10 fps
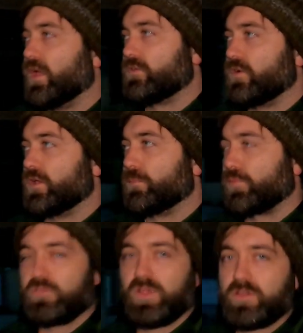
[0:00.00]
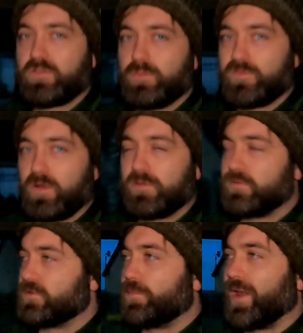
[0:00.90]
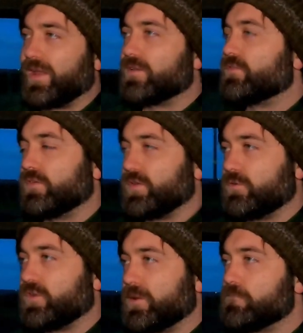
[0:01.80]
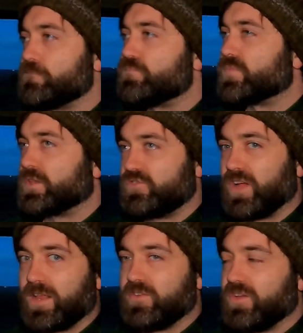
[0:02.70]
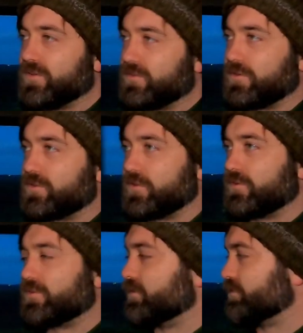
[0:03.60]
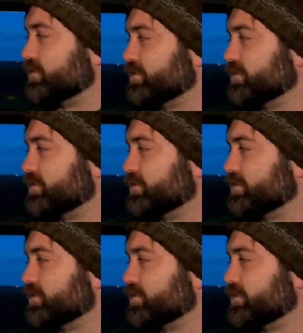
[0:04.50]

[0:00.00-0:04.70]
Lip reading: sort of little projects that we've got sort of planned for the future, challenges, all sorts of stuff.